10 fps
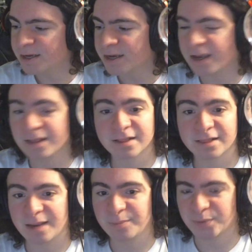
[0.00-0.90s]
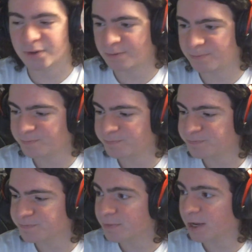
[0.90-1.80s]
in the light bulb.
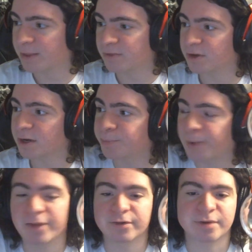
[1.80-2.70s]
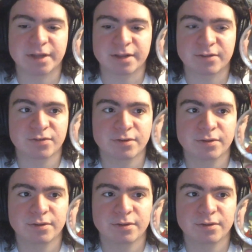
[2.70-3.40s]
And that's gonna bother me that it's...